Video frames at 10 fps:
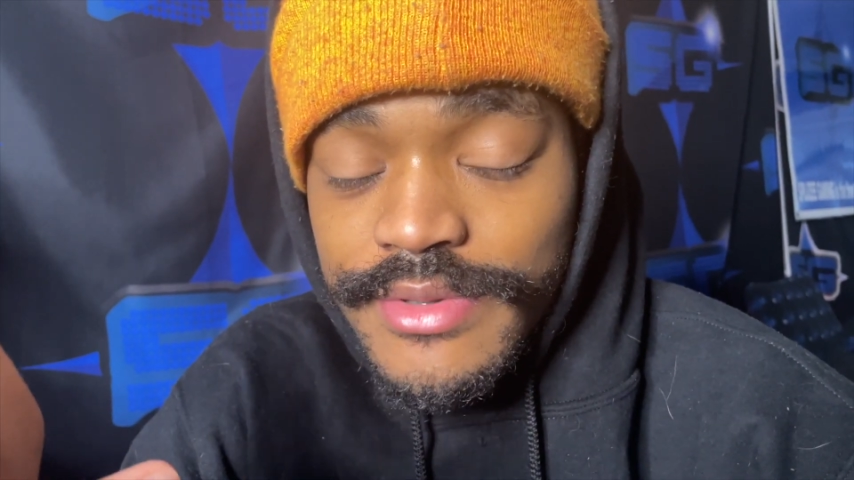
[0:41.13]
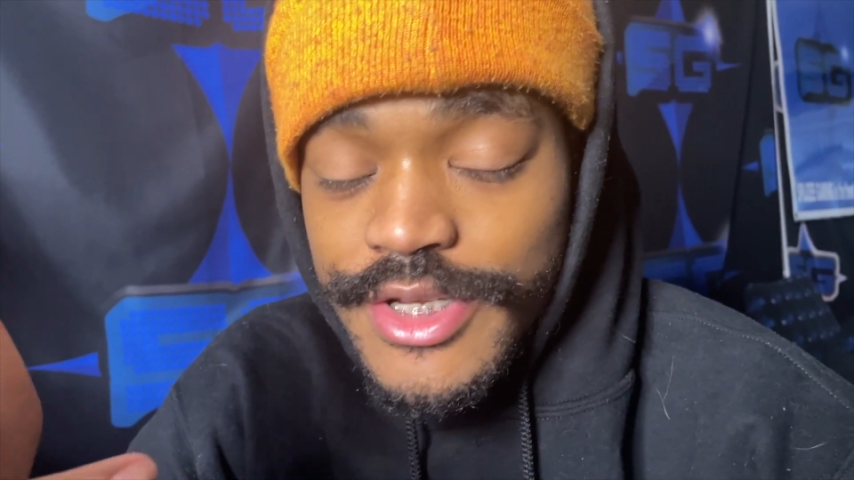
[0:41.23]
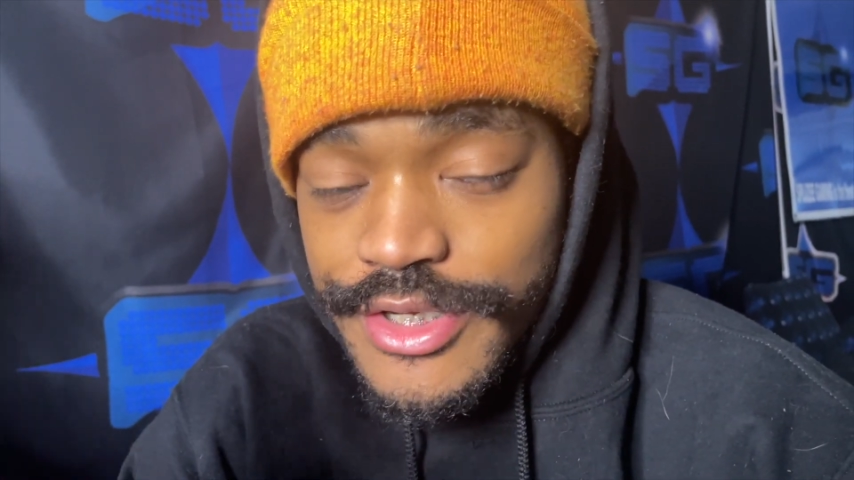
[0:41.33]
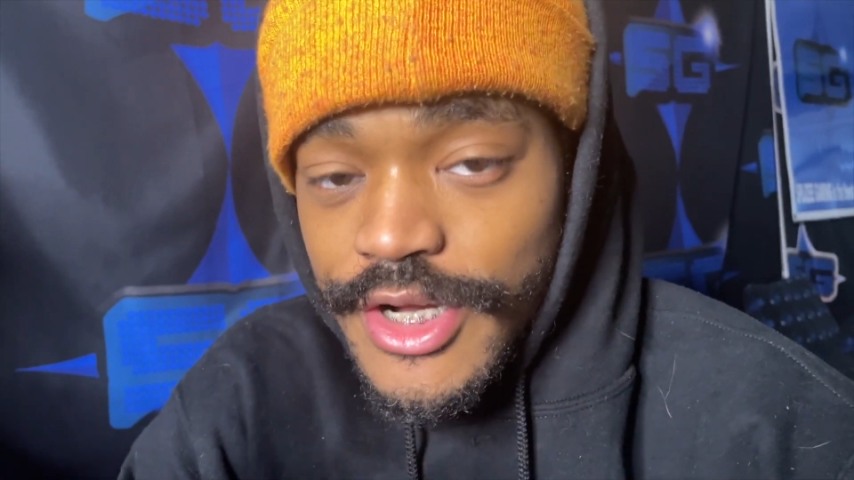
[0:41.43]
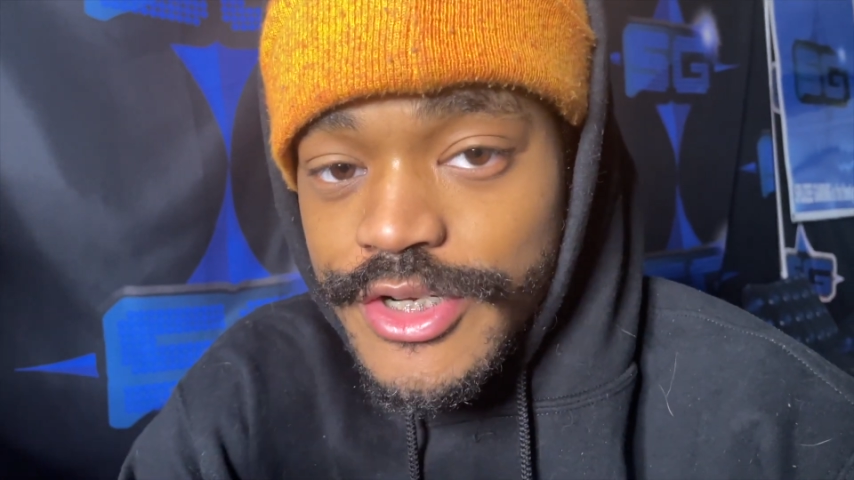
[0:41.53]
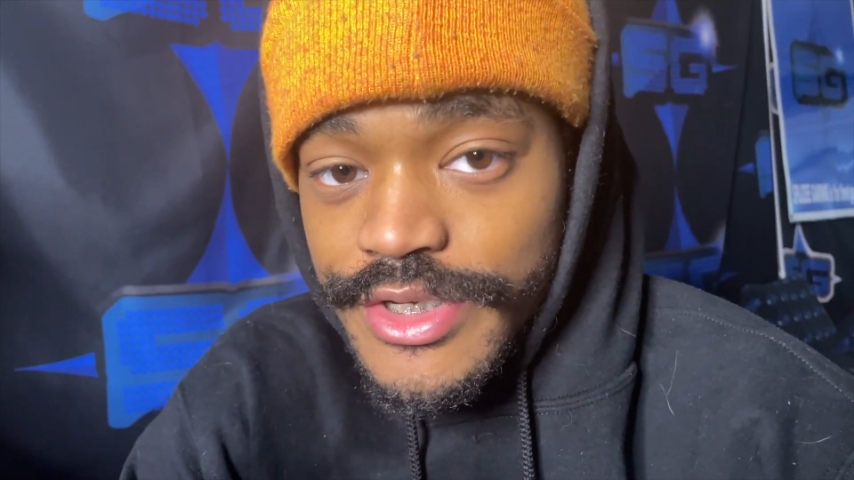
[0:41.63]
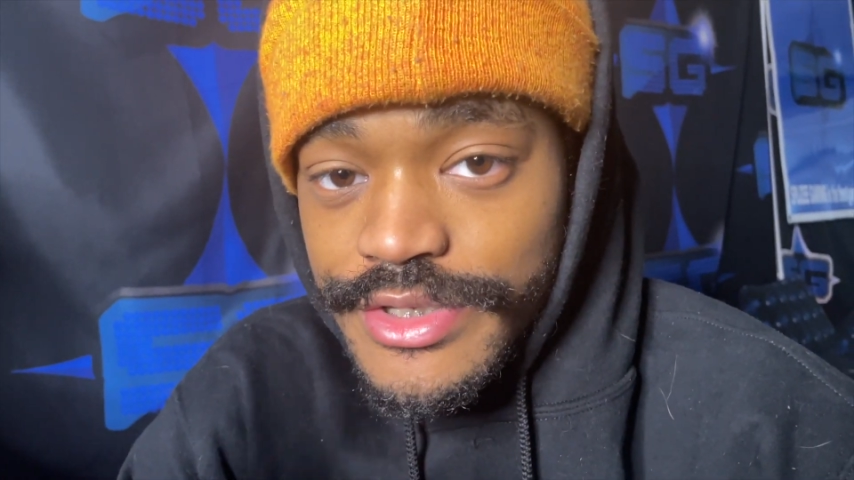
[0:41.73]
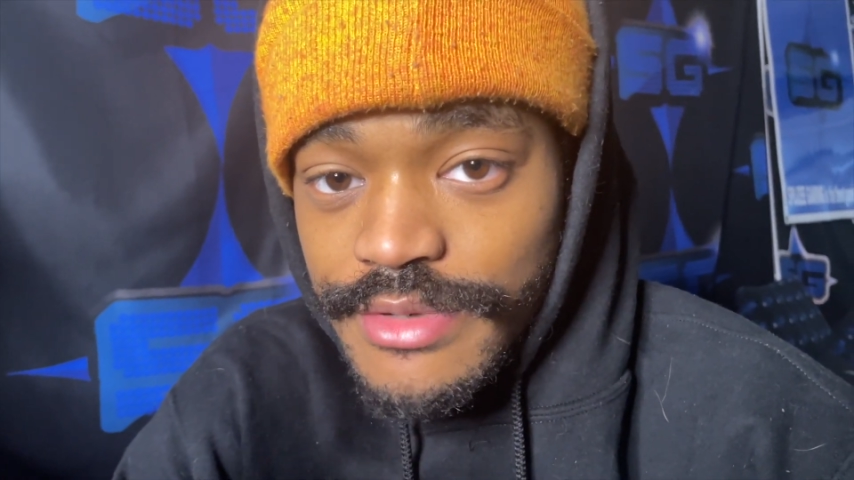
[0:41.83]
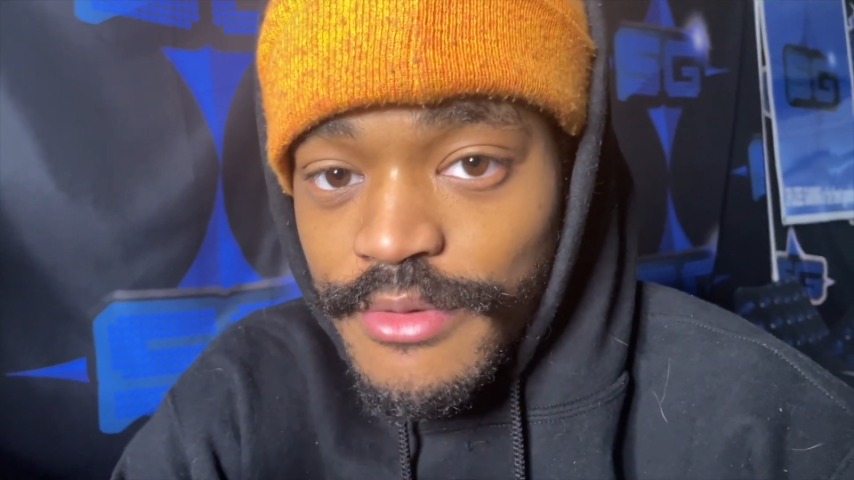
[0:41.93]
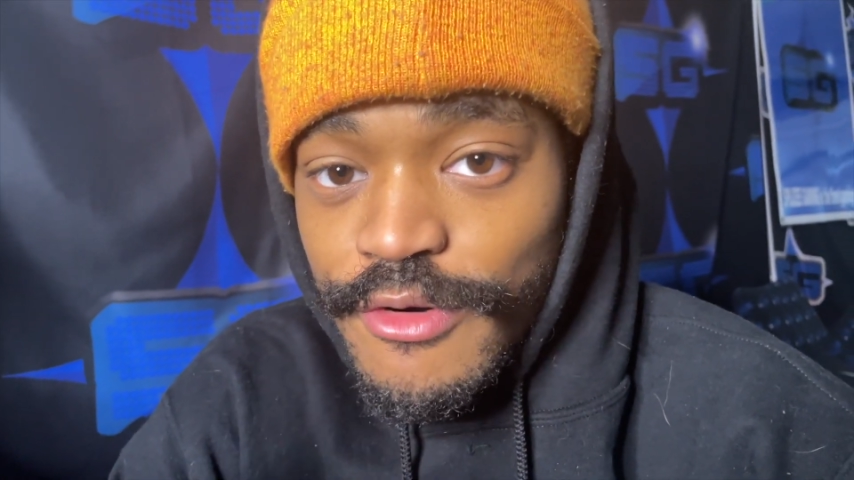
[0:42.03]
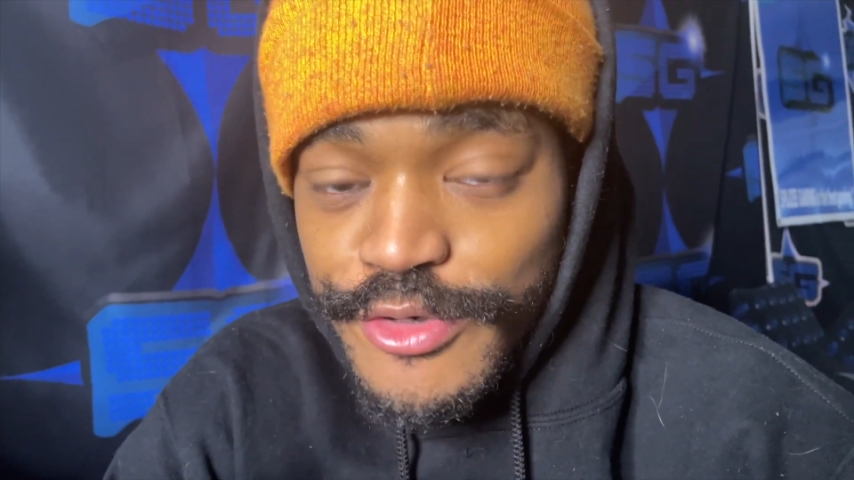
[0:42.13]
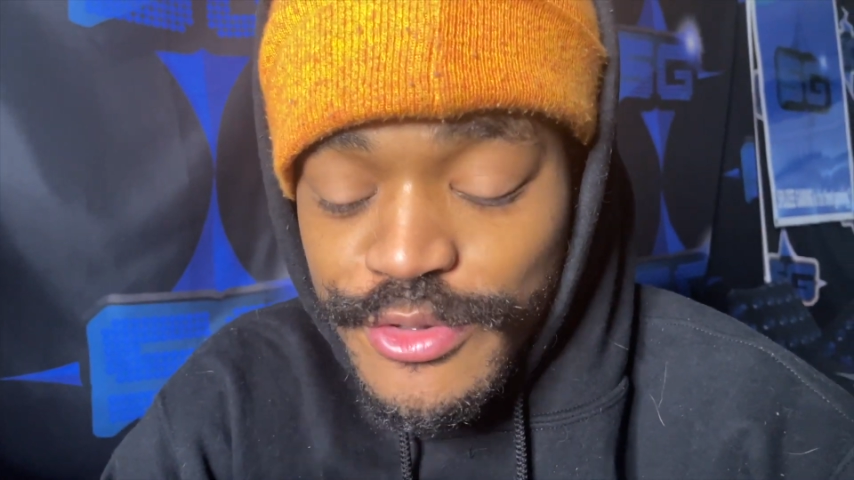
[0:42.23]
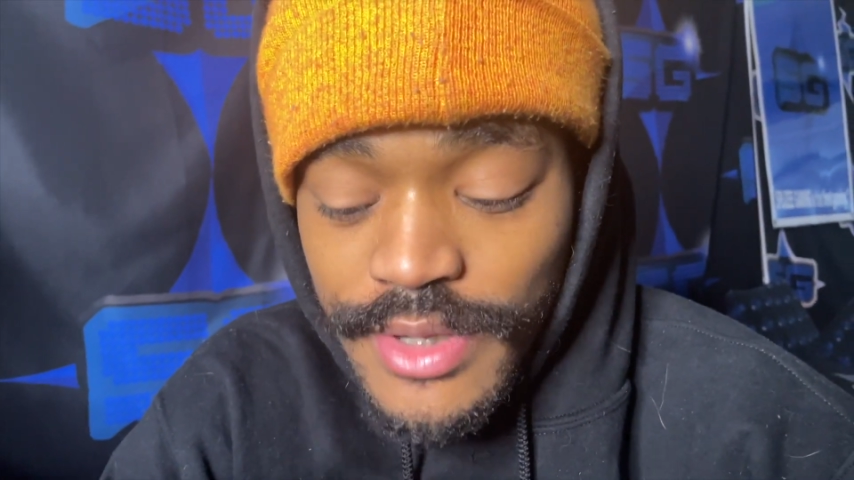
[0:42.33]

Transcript: discussion tomorrow with you